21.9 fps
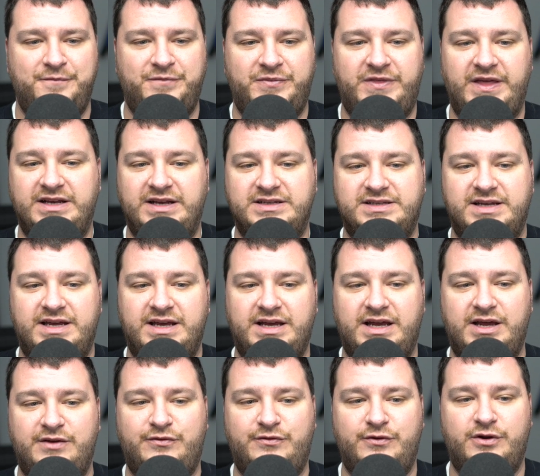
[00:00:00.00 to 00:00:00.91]
Things like
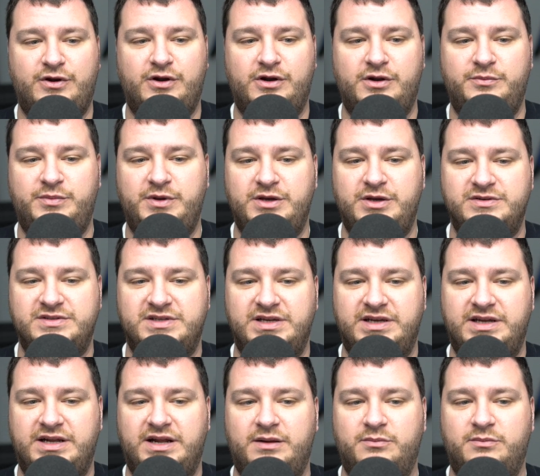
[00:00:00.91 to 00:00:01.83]
if you're going to be
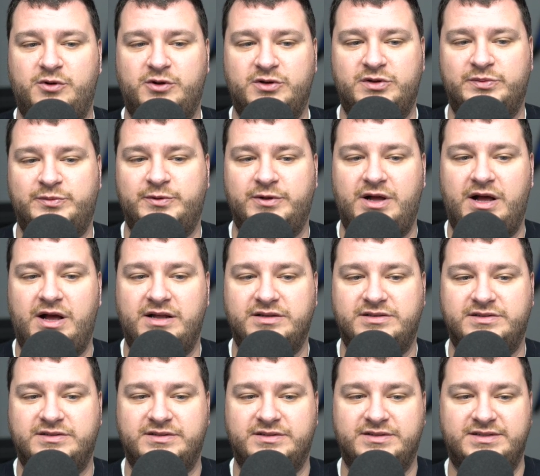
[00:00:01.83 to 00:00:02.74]
using it on multiple
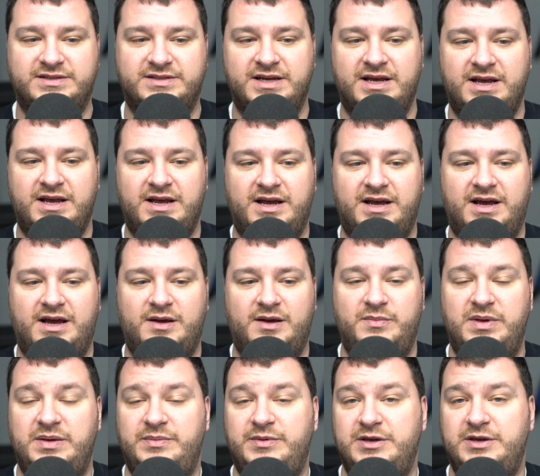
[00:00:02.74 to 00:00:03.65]
consoles,
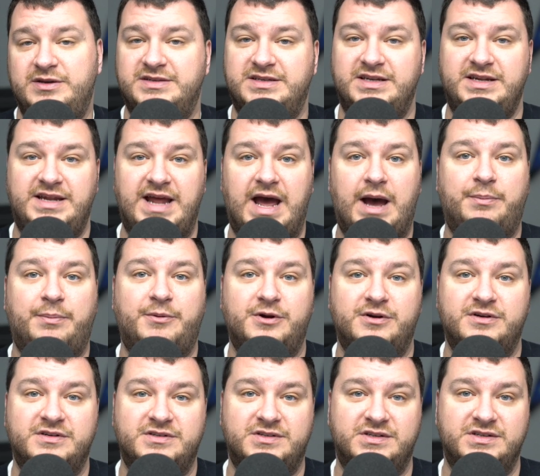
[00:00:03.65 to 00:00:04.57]
maybe use
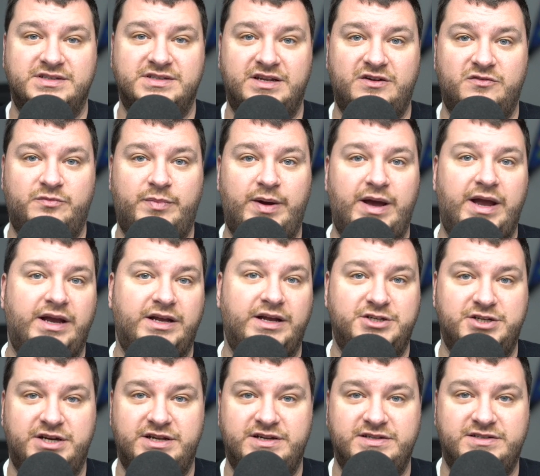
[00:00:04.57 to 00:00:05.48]
adapters instead of buying a
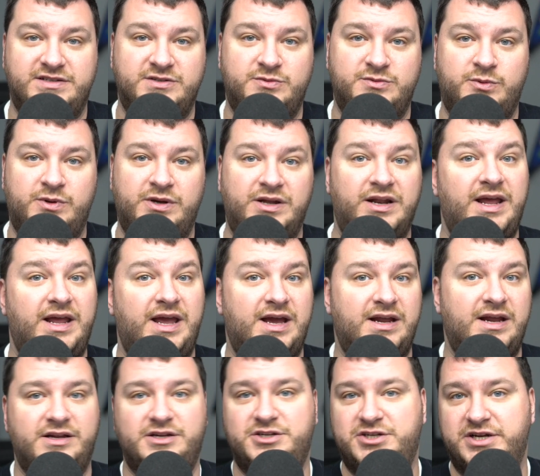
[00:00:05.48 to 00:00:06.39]
Genesis 1
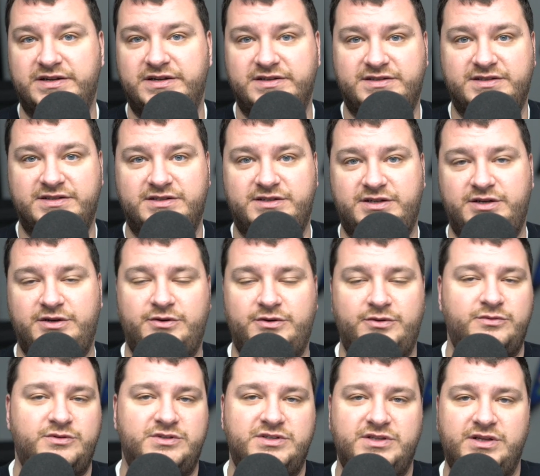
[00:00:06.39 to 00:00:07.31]
and a Genesis
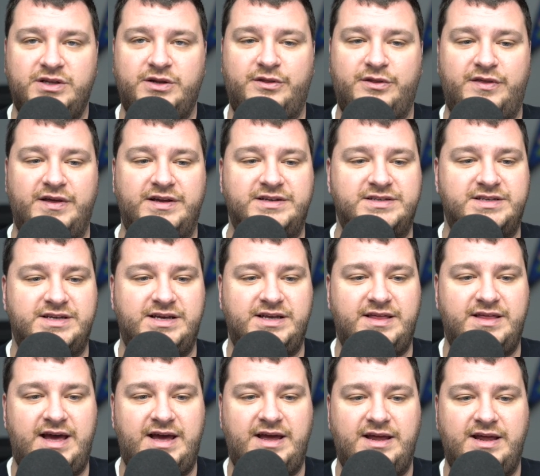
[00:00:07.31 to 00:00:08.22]
2, just little things like
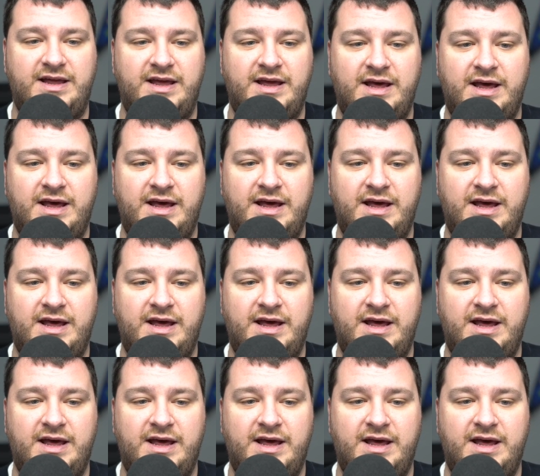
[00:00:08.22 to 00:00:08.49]
that.